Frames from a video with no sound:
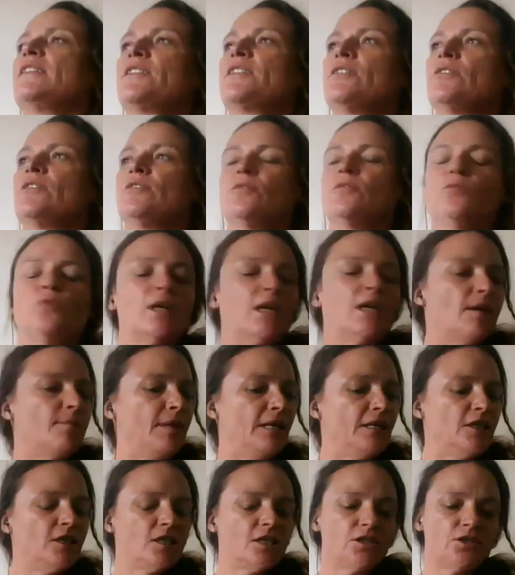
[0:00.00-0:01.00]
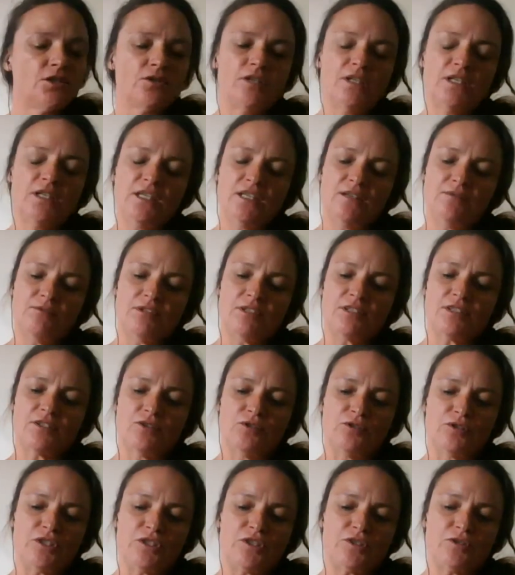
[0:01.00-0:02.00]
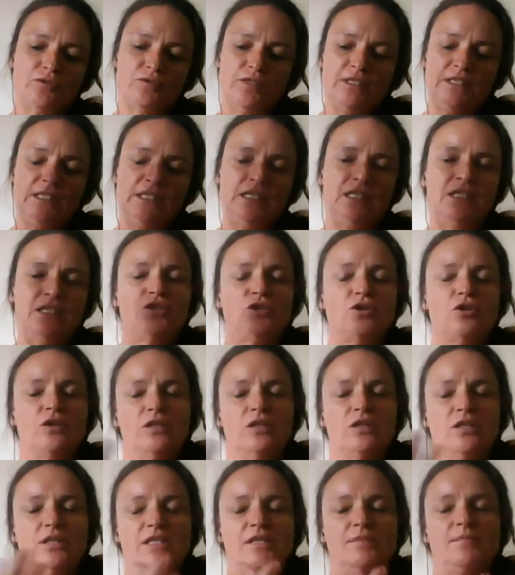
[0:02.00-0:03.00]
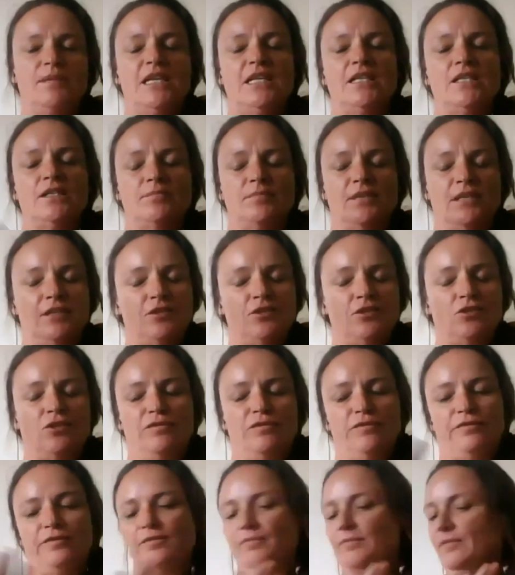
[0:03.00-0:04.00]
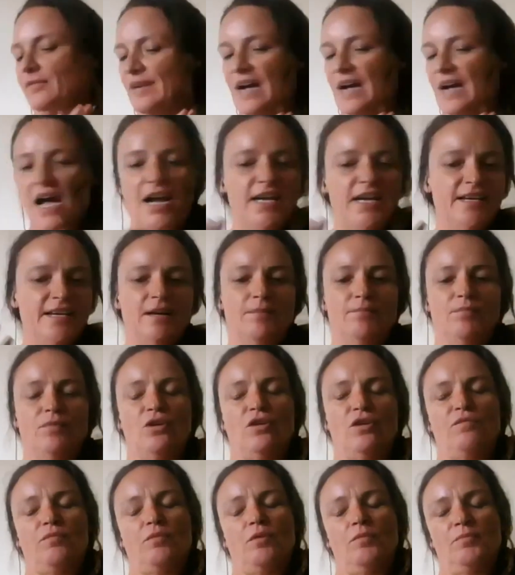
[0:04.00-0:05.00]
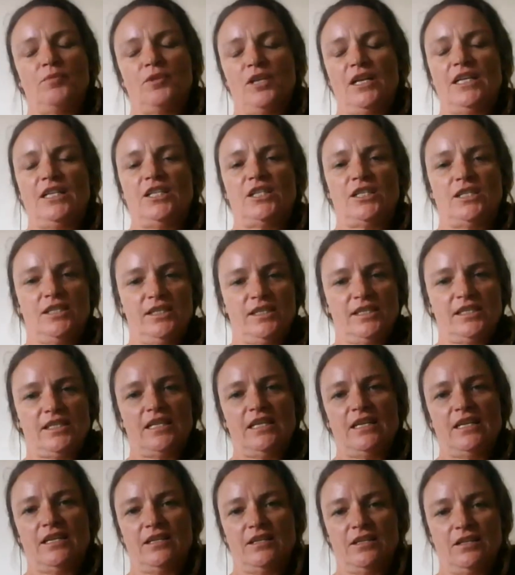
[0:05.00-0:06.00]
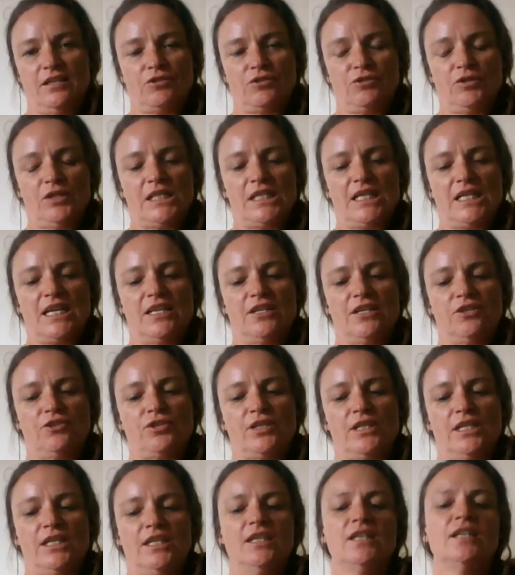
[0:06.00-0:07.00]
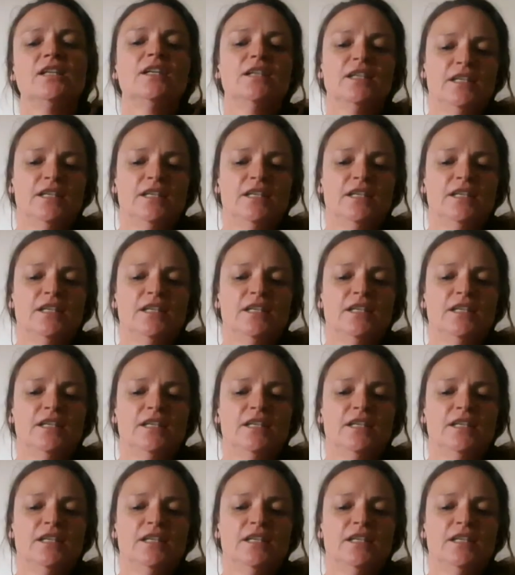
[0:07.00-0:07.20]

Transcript: So what I mentioned earlier was also the internal displacement of a high number of populations across the country.